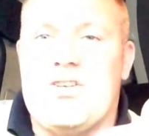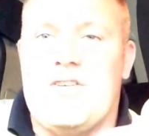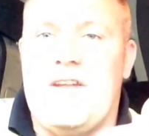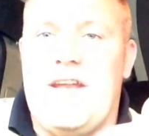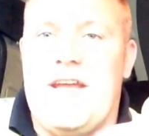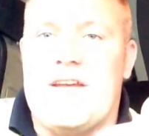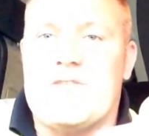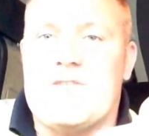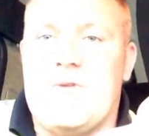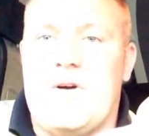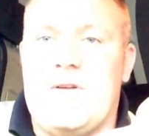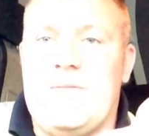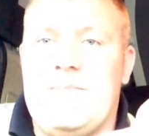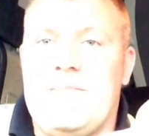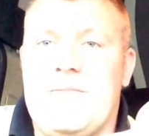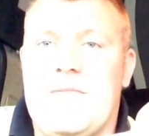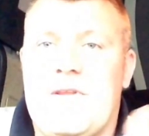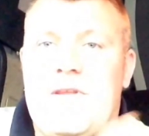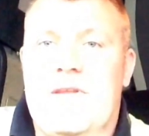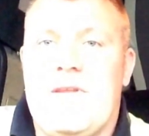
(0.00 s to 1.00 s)
the next one.
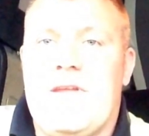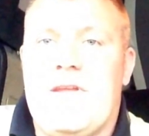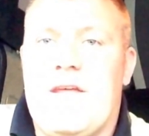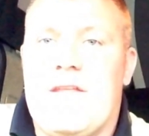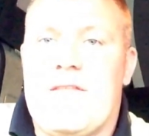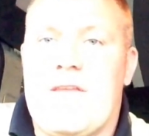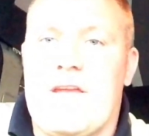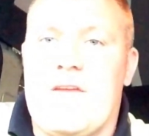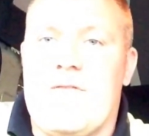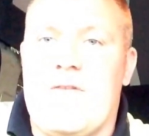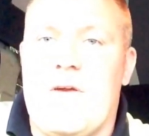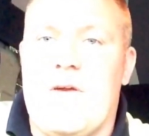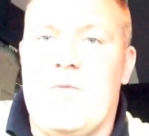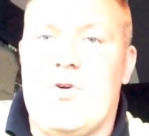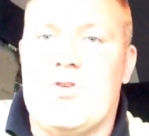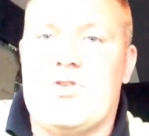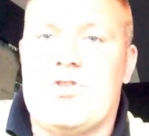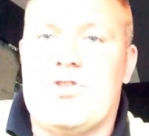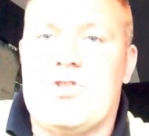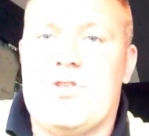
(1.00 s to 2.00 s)
Thank you very
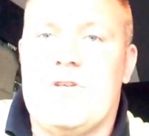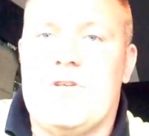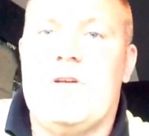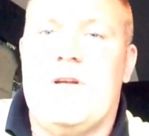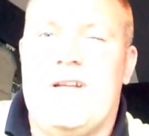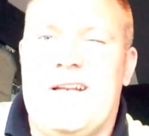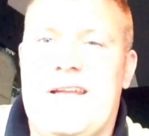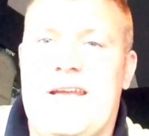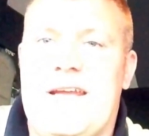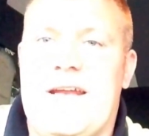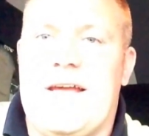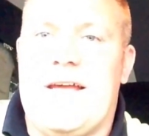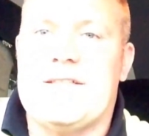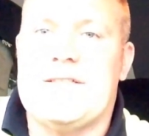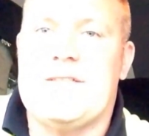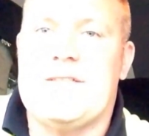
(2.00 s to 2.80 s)
much. Later.